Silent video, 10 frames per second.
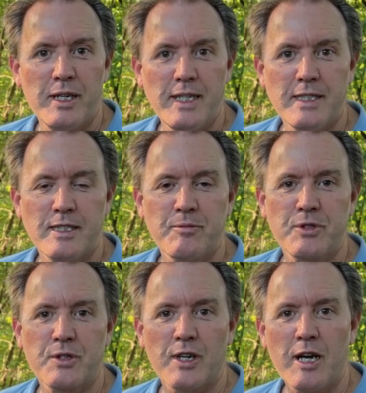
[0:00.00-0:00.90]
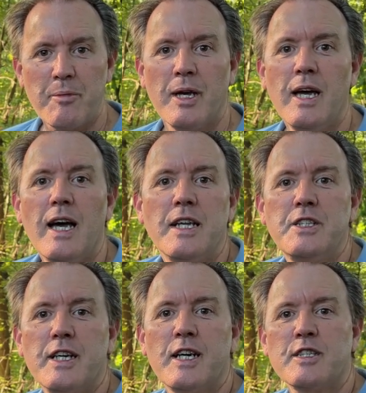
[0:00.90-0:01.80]
please subscribe
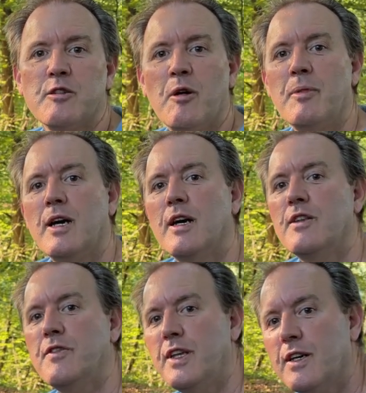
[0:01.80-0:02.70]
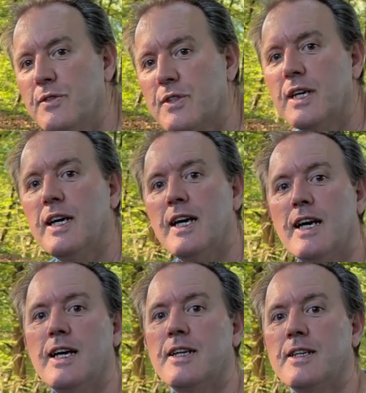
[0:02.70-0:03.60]
and check out some of my other videos,
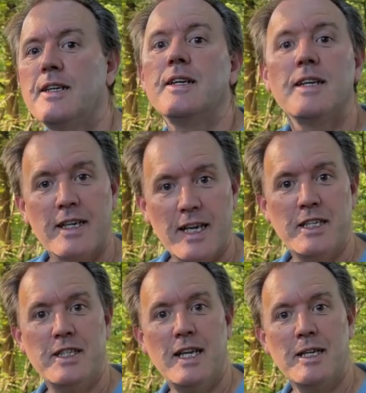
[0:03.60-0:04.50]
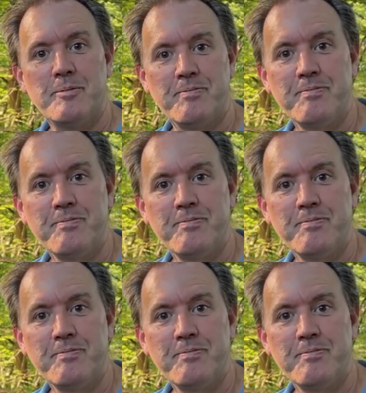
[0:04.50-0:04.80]
and catch you later.